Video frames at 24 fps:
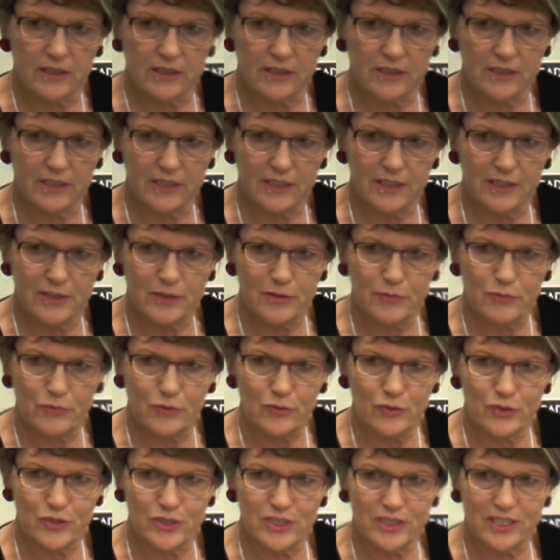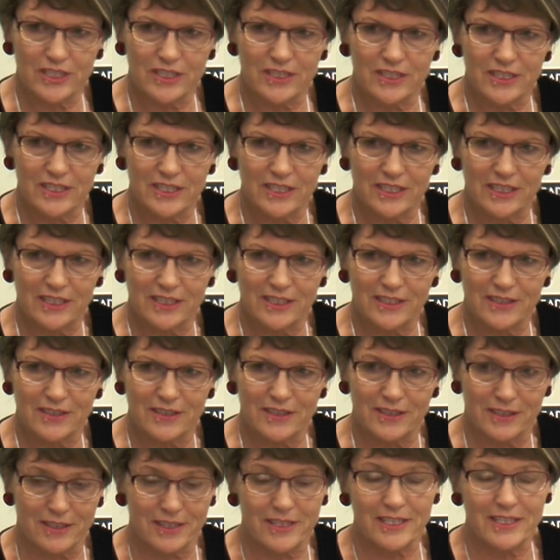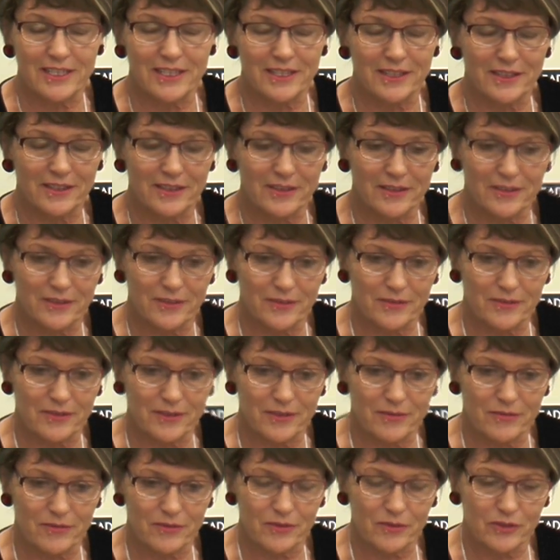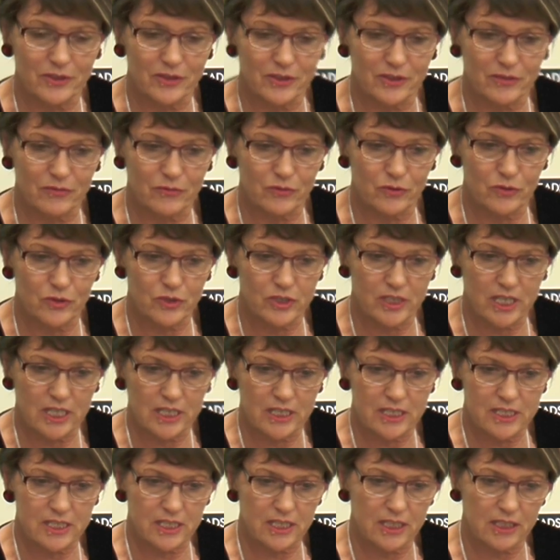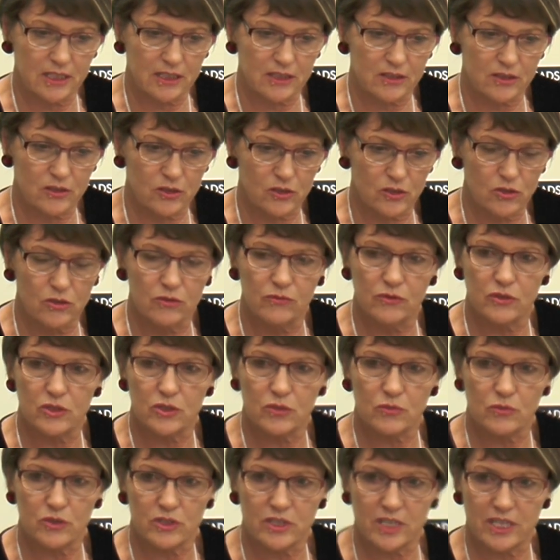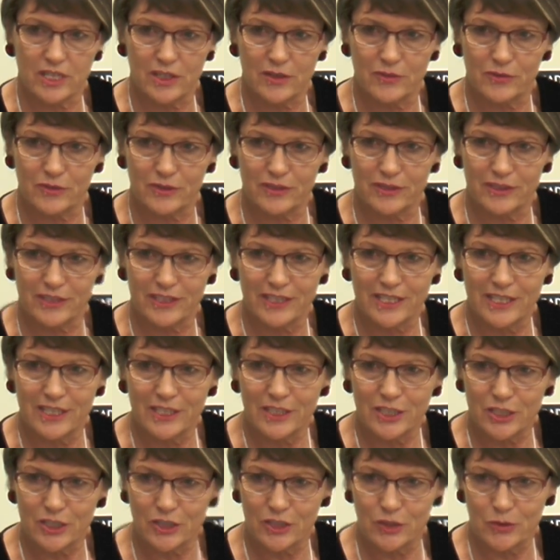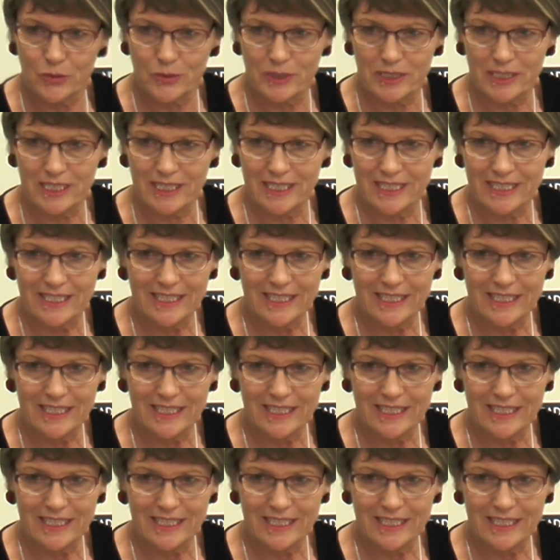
the first Anzac, it's said they feel that the first Anzac service was held at Tanui,